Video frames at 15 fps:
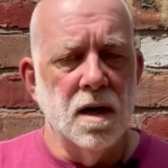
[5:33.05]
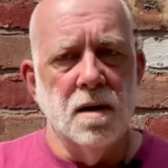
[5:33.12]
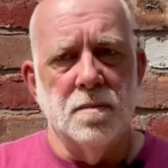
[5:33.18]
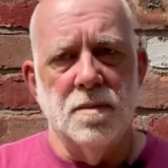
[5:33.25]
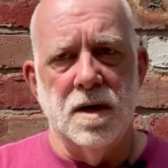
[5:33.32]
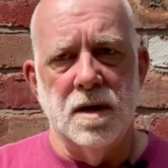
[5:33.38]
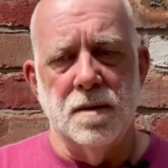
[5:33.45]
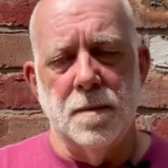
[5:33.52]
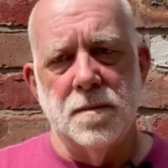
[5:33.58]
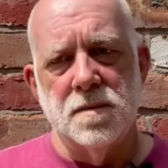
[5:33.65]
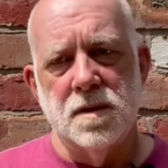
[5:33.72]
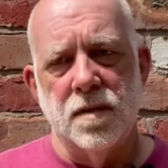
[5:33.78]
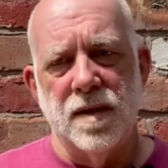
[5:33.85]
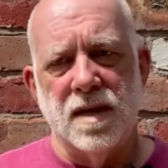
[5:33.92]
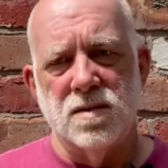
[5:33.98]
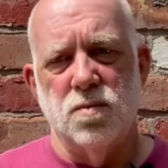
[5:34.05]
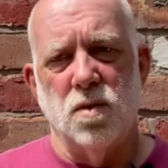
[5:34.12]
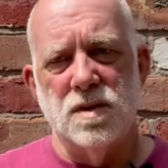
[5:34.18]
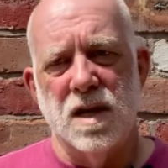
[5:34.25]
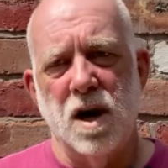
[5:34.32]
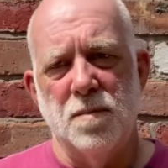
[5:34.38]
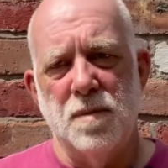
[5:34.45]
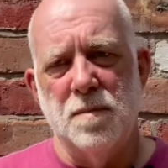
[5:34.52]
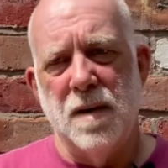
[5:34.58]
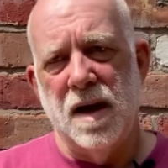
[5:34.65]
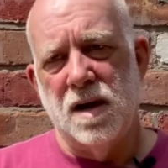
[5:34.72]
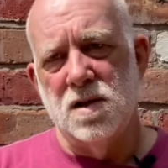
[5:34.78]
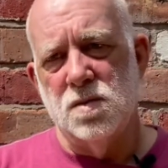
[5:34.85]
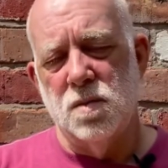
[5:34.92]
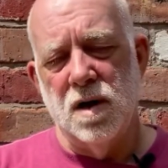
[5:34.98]
But so that's what's held me back
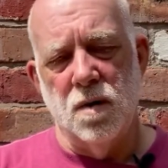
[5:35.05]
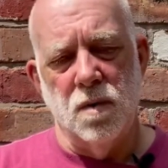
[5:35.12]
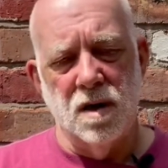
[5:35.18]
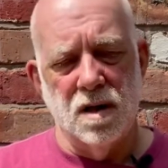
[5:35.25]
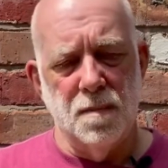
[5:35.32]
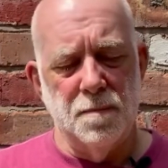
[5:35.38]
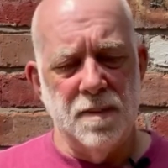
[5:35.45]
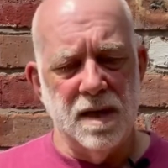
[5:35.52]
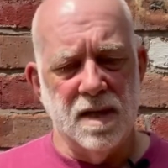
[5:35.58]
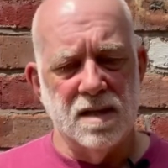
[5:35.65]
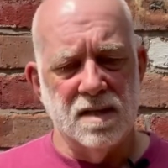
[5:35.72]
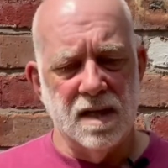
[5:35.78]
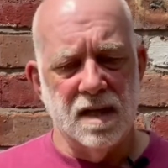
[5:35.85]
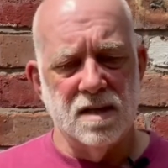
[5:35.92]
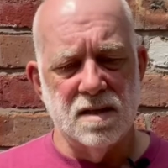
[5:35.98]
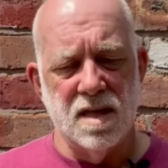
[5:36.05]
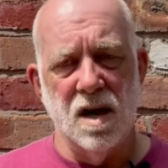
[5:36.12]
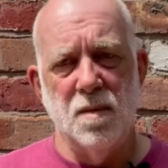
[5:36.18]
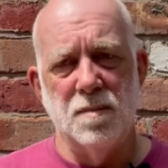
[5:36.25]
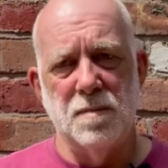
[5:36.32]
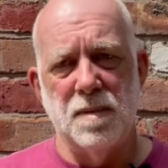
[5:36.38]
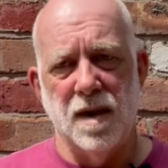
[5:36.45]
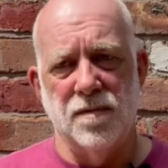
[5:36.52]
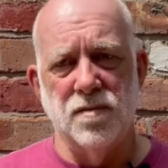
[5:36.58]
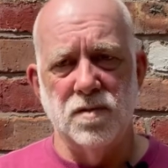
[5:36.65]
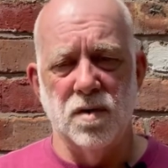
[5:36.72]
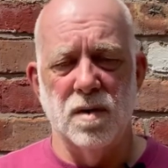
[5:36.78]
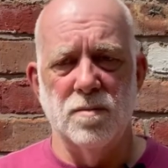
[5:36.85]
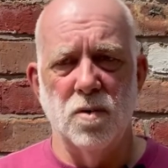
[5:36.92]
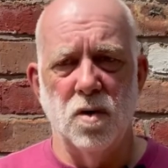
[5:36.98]
as well. One of the biggest things that's held me back from
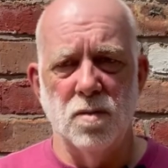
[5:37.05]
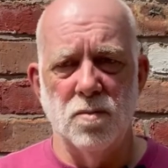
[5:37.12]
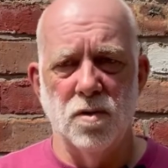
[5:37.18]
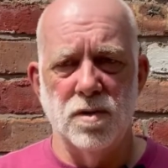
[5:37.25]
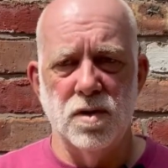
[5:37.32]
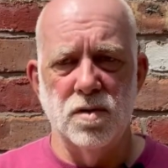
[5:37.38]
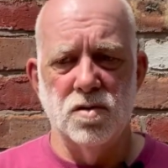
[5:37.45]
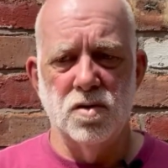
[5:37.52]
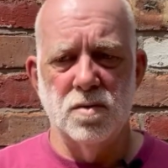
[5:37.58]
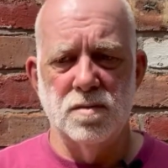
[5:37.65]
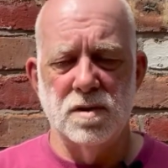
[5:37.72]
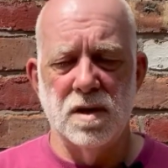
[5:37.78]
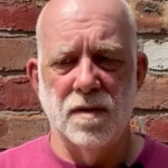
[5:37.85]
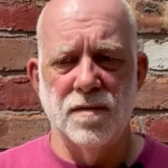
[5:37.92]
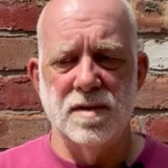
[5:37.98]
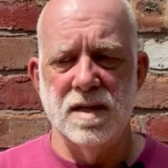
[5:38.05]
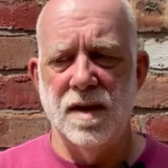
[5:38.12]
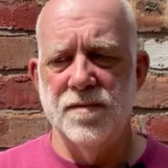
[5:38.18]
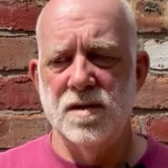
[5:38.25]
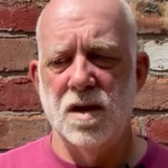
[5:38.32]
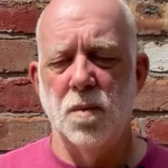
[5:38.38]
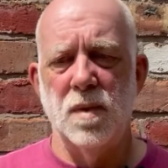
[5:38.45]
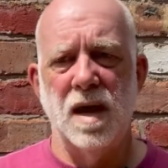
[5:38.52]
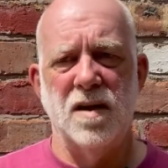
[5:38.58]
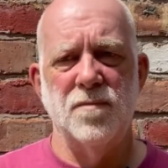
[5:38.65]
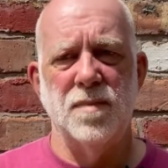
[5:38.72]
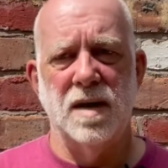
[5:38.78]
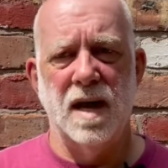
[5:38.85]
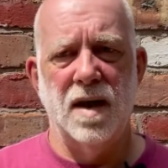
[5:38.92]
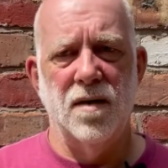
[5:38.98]
doing more and more YouTube stuff is, even though we have
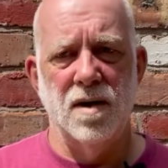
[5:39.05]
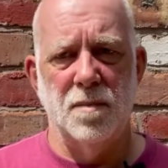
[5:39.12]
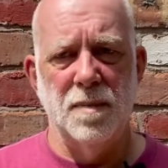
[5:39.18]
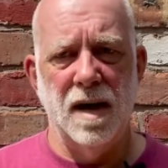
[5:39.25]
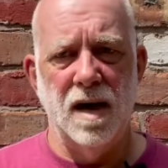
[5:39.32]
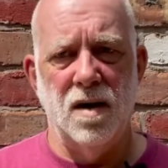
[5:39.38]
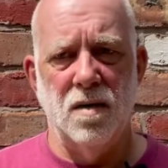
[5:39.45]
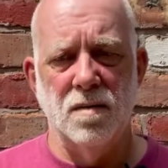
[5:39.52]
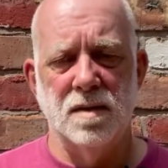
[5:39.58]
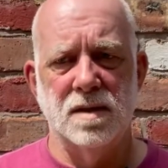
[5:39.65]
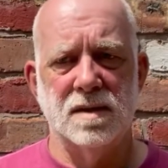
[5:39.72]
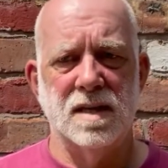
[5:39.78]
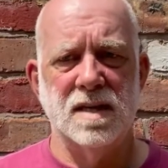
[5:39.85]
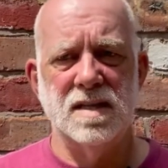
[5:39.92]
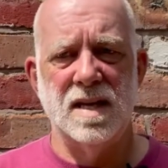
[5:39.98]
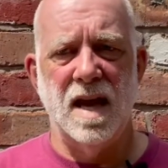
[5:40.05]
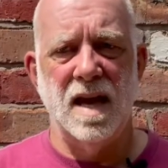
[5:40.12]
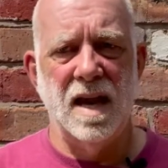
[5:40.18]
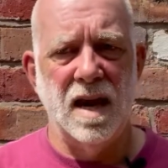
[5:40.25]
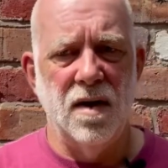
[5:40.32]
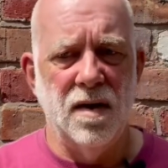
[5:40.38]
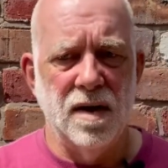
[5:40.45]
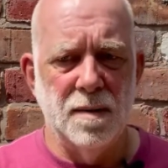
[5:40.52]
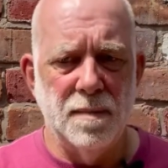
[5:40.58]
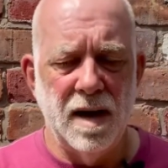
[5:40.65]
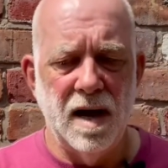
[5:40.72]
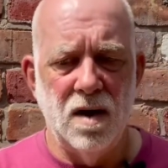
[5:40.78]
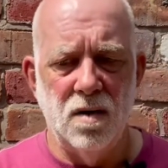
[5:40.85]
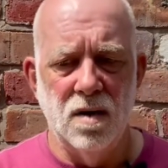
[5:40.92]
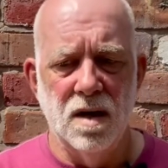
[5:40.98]
been out and about, it's just getting out and
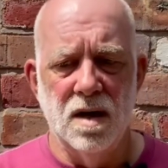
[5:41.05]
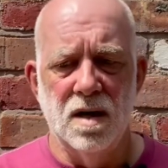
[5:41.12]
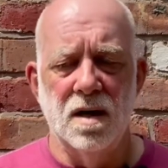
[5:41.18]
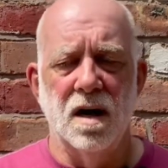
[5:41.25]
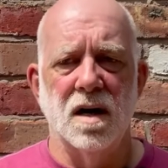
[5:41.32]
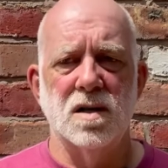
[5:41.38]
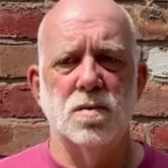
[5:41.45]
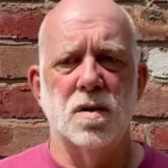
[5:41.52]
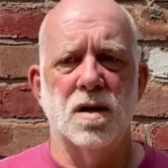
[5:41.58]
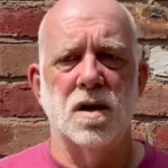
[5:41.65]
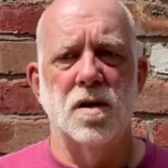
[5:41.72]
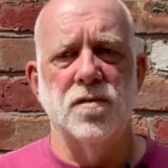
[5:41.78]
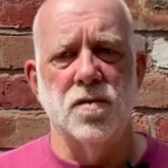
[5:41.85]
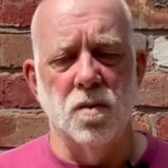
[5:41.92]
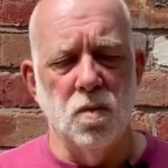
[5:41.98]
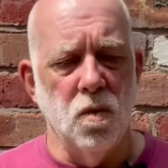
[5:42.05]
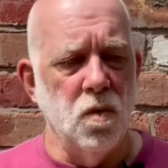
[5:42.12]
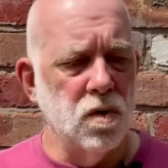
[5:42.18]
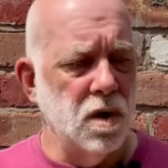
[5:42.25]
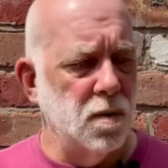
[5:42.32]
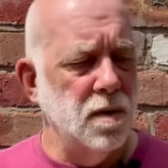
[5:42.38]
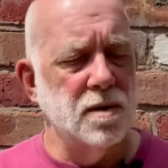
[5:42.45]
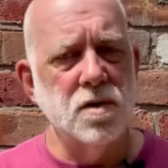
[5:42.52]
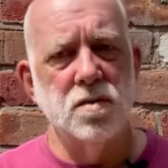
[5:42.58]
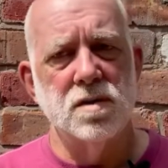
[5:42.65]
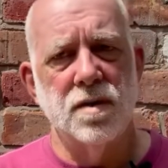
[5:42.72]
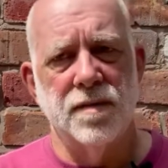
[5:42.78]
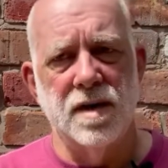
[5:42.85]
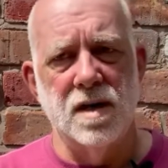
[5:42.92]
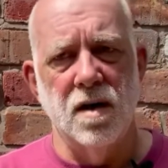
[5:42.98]
about. I just want to go for a walk. I want to do
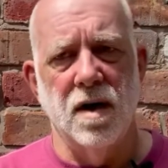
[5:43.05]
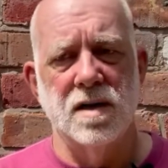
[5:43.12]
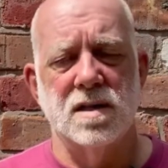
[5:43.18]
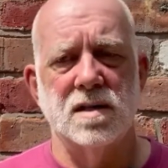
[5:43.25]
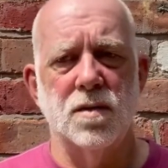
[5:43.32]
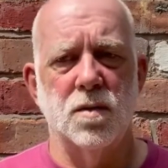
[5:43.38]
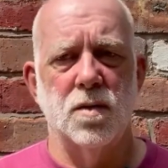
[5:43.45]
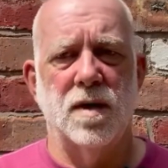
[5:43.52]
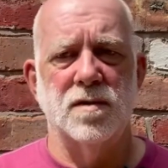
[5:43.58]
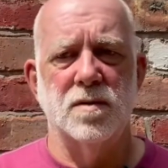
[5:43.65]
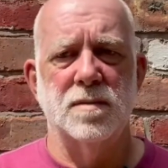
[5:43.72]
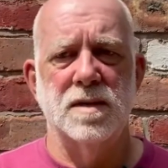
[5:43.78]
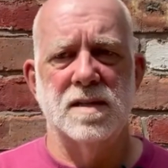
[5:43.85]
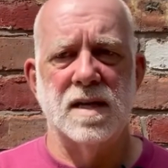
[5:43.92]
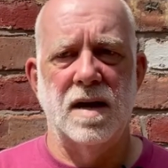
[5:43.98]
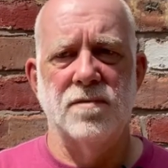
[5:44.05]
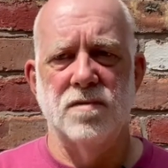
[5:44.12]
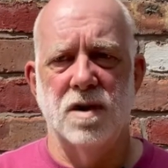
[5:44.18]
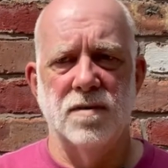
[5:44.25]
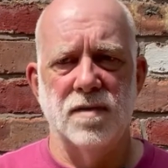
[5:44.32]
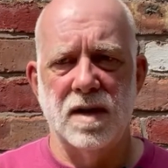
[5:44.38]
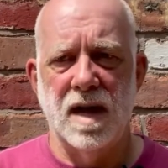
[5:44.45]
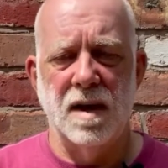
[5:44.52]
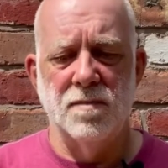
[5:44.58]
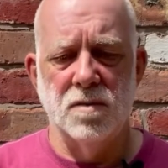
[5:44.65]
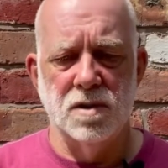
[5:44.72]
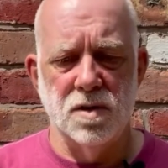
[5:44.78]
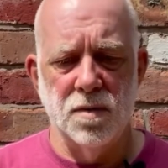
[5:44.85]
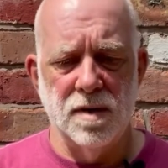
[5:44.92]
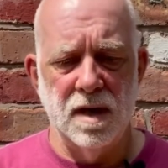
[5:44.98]
something nice. I don't want to have to be sat in front of a camera
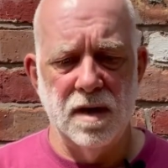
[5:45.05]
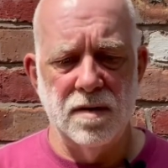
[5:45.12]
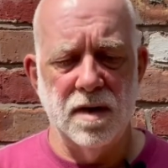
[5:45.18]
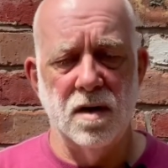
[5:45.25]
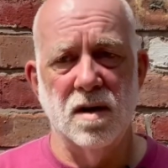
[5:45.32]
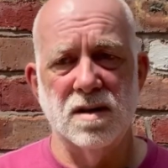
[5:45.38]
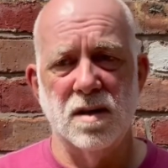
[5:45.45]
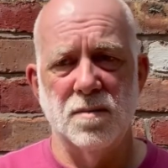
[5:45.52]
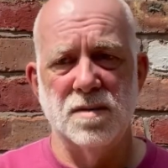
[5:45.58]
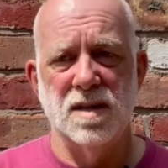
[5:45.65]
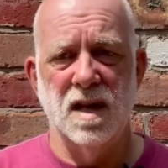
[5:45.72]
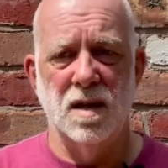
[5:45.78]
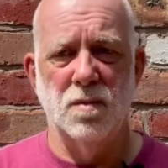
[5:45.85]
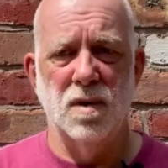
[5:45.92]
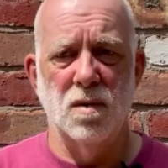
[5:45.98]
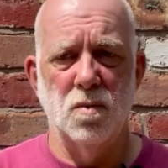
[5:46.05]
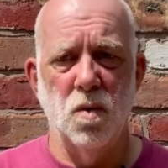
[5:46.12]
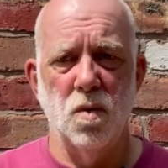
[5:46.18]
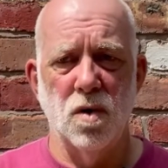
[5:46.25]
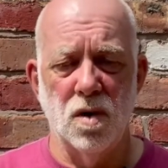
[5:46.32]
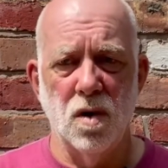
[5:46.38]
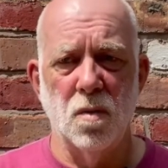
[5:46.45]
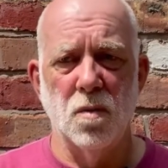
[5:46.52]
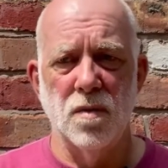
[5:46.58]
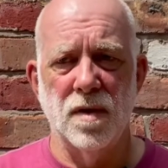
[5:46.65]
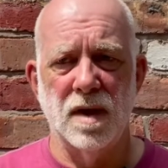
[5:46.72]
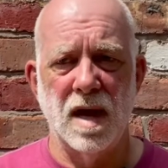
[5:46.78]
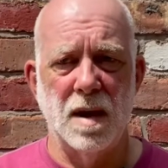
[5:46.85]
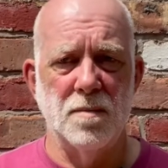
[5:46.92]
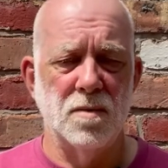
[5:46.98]
doing anything. I don't particularly want to walk along with the
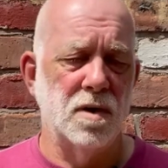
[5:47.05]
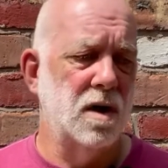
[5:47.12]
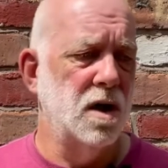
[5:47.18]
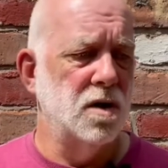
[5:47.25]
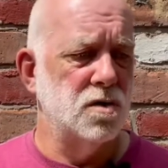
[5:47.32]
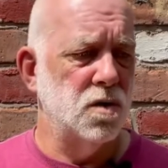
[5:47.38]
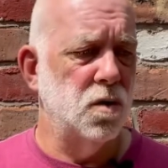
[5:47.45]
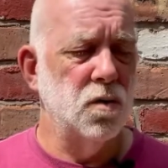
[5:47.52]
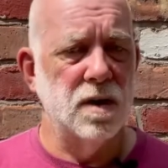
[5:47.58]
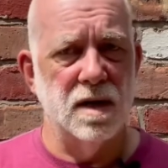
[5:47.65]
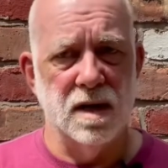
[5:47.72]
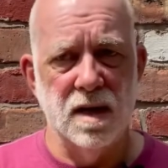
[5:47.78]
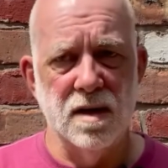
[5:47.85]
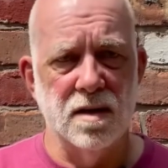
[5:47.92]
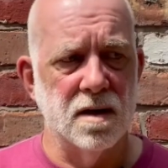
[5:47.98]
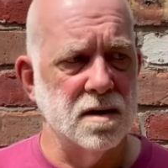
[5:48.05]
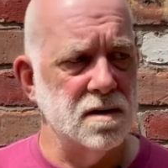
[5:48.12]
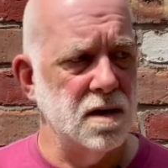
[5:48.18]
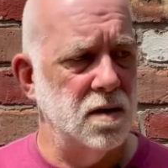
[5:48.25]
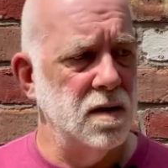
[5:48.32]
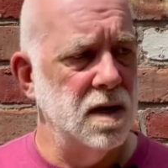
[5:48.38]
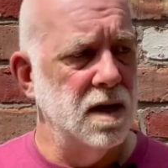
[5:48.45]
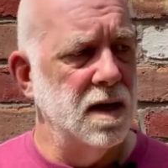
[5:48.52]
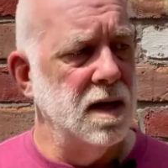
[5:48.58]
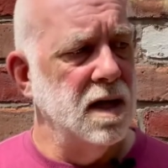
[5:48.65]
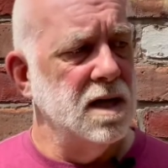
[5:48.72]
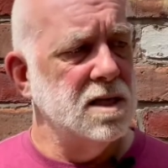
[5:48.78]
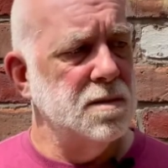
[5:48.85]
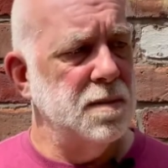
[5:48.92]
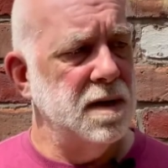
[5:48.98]
camera talking either. So
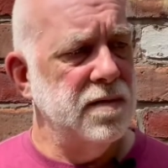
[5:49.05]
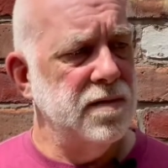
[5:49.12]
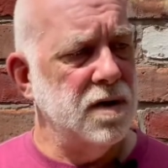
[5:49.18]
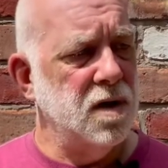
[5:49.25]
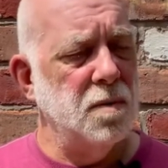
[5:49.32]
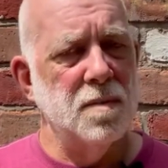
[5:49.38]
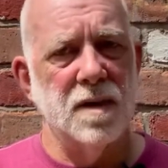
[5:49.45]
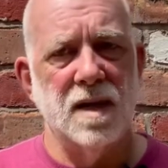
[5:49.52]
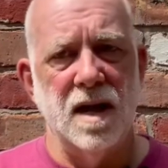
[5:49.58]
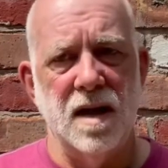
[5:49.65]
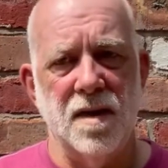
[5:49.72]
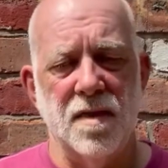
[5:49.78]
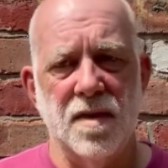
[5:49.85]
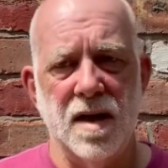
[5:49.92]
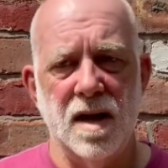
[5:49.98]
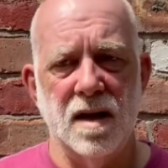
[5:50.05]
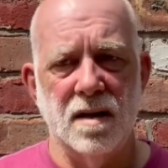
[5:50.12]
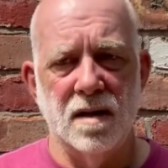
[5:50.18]
it's a bit of a complicated thing.